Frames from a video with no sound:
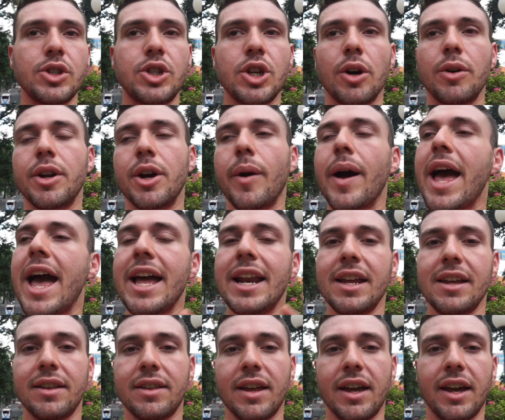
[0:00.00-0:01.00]
don't know
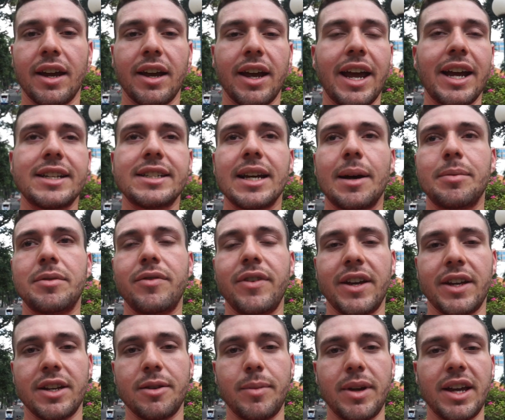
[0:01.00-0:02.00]
anything except
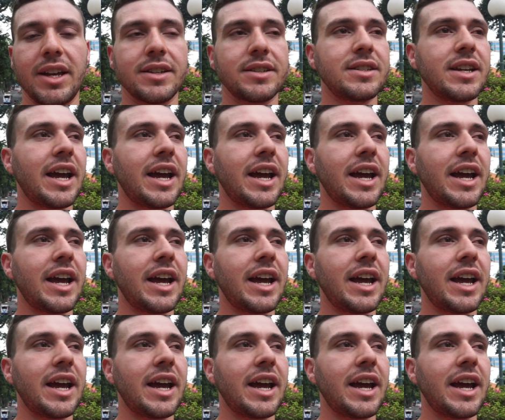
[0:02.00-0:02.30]
Vietnamese.